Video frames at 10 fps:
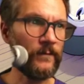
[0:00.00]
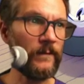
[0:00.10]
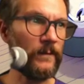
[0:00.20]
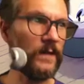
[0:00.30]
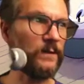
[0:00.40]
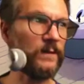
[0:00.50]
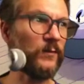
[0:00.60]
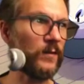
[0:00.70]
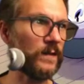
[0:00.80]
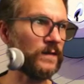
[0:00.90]
maybe
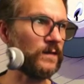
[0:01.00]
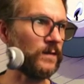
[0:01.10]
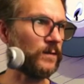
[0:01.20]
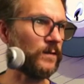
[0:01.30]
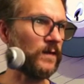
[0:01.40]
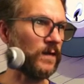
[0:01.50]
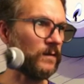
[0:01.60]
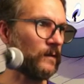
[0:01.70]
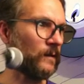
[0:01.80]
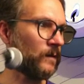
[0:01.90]
more into
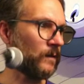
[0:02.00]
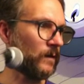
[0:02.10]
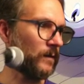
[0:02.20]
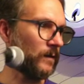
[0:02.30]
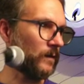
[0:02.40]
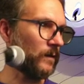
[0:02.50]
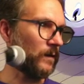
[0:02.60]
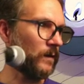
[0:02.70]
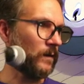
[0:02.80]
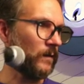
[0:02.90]
the
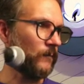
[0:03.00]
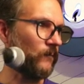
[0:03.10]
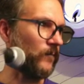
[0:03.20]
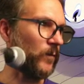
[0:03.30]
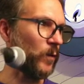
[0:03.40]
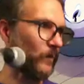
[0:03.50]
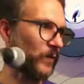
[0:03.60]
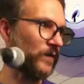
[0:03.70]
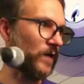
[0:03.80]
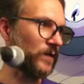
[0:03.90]
vocal
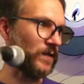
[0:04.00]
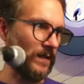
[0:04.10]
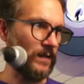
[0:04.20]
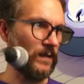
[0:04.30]
production